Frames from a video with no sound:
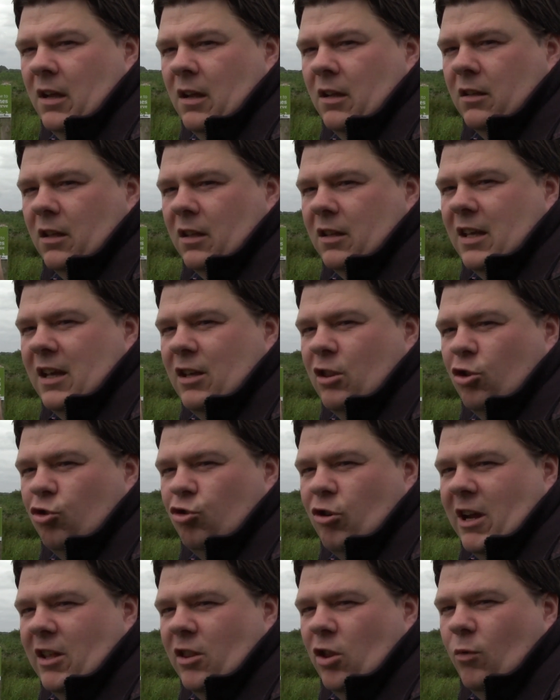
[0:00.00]
to see the
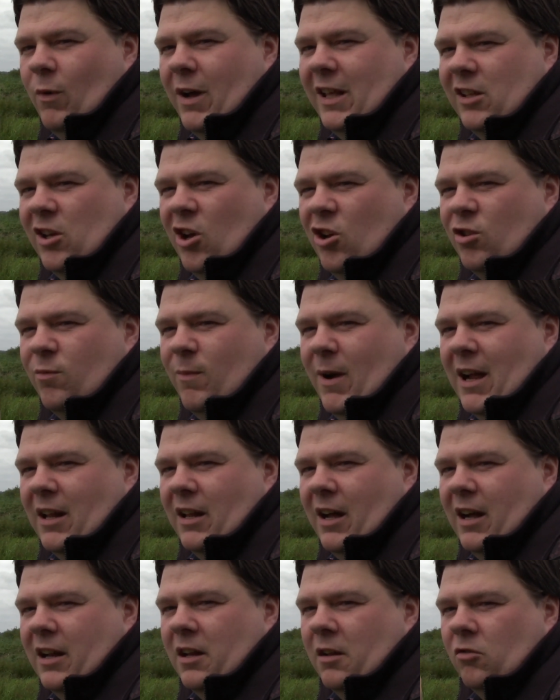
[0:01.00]
trains on the West Coast Main
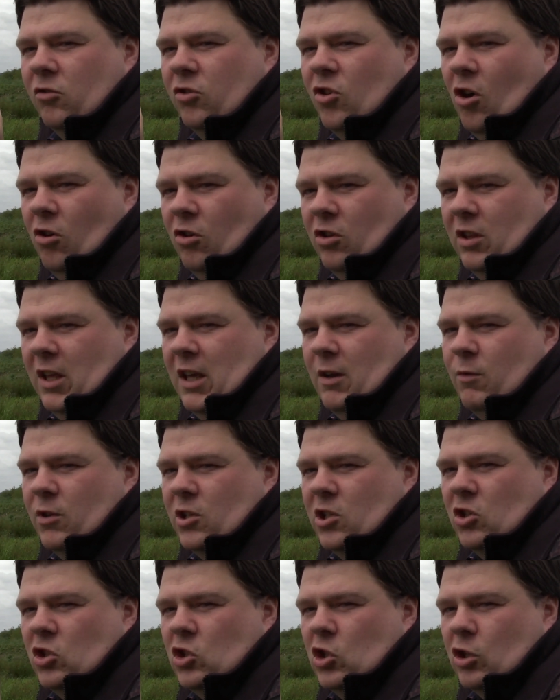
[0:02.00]
Line at Doxey,
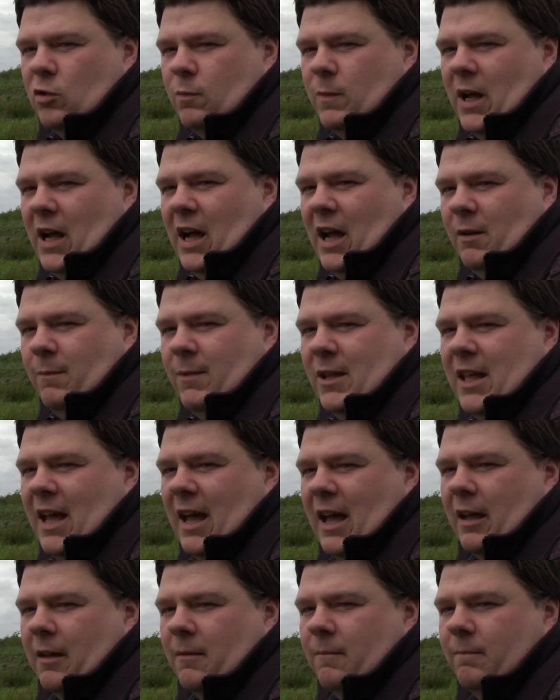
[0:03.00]
which is just behind me
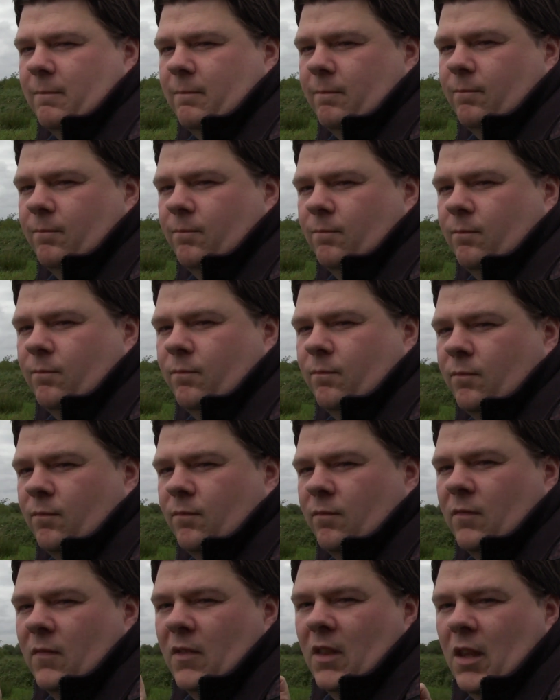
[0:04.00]
there.
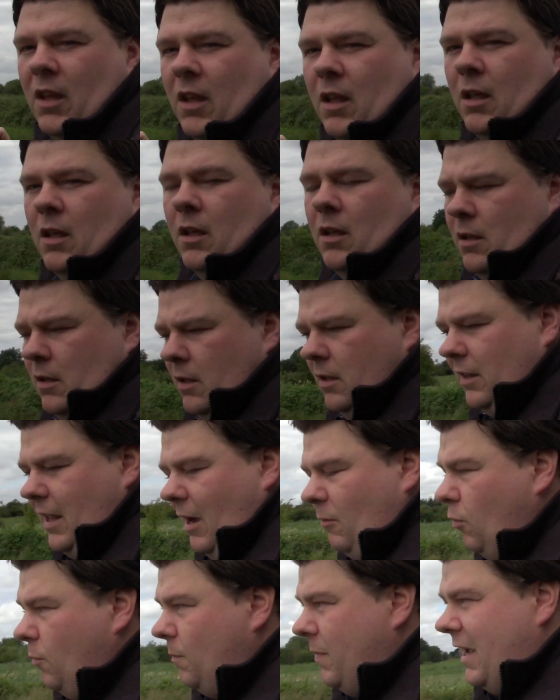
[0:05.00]

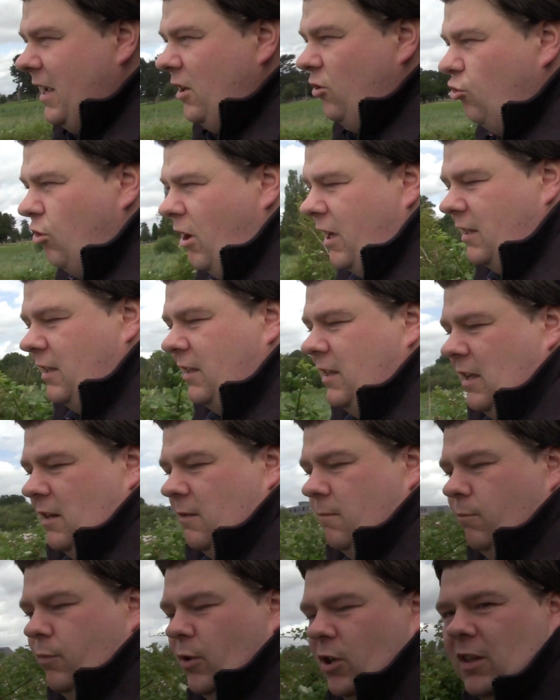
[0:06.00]
That would be
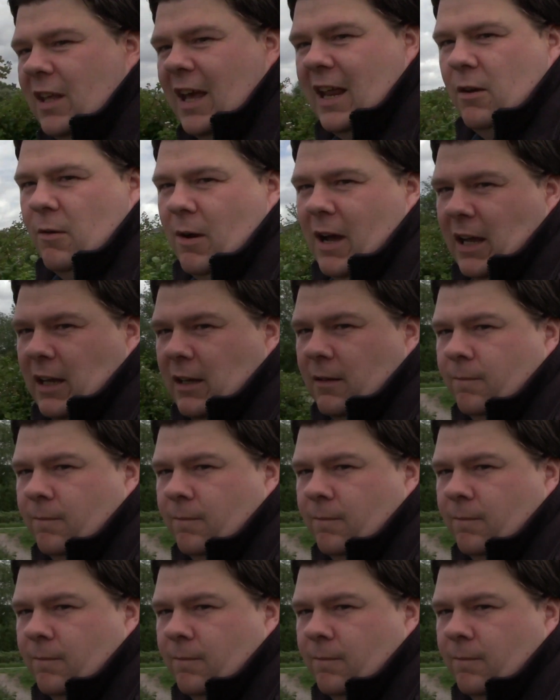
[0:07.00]
interesting. But anyway,